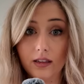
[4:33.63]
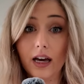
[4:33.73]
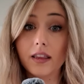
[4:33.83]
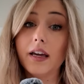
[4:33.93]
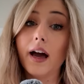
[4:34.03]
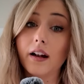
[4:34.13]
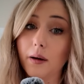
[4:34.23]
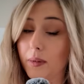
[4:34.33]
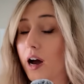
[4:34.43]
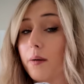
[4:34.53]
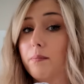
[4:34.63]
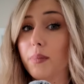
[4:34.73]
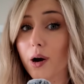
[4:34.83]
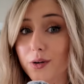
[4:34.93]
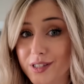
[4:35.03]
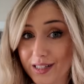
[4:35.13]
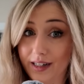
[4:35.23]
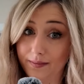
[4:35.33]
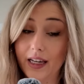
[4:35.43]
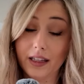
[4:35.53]
that they end up not
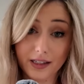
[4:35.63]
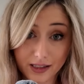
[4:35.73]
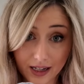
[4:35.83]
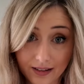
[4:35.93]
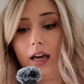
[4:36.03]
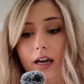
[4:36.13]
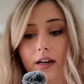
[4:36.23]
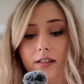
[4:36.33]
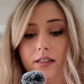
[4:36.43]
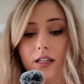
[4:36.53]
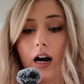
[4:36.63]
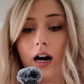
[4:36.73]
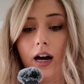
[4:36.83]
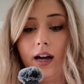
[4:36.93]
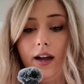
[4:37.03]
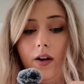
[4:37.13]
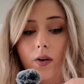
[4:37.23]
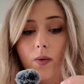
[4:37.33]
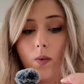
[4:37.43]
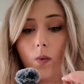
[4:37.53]
posting a listing. And I
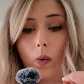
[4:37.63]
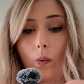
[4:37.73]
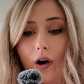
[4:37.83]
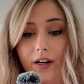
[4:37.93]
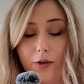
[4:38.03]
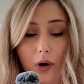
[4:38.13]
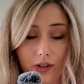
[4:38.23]
want you all